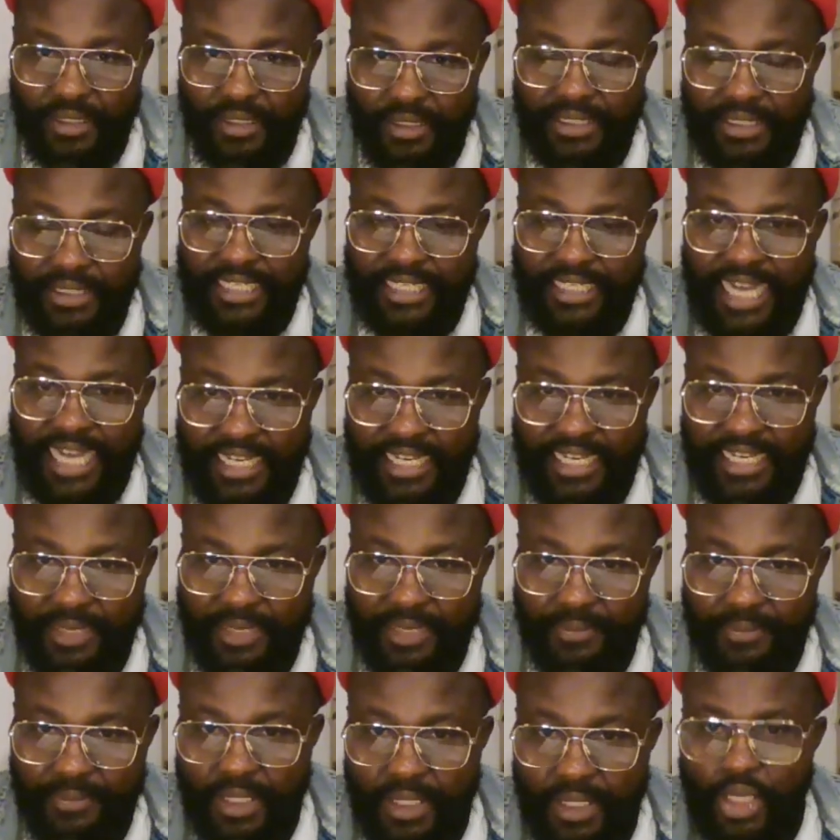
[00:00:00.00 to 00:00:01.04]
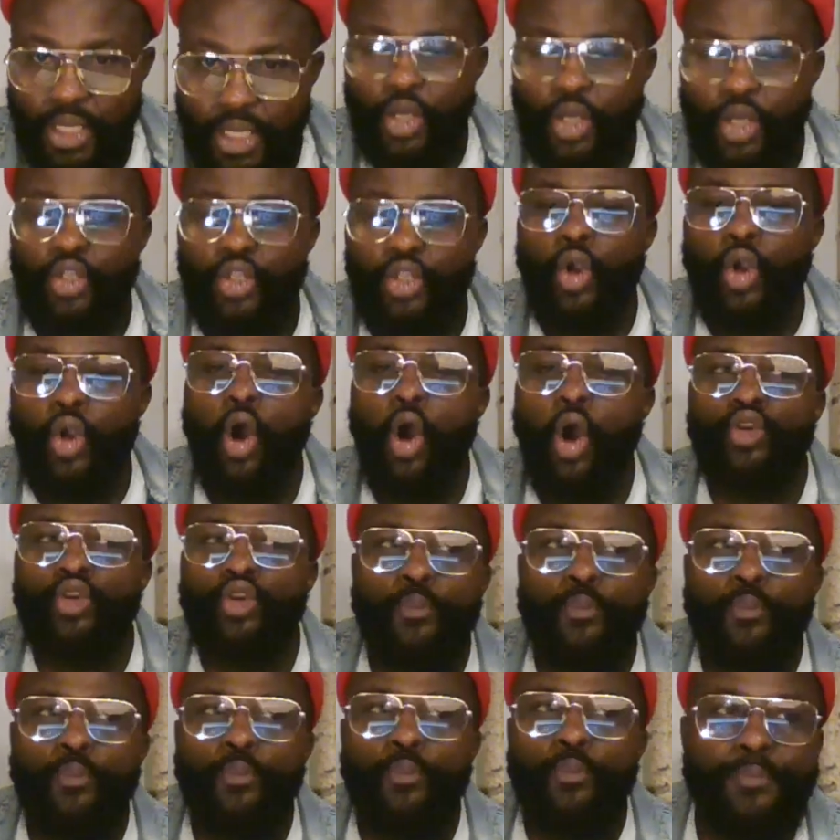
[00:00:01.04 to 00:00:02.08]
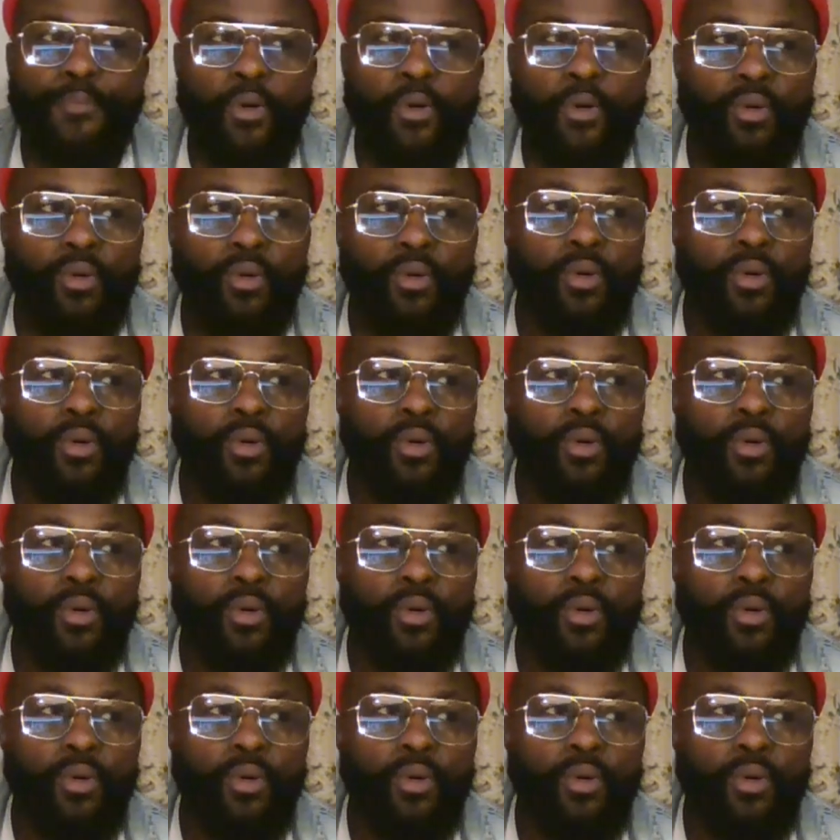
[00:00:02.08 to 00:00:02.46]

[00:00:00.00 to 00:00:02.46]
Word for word: discharge him, told you people,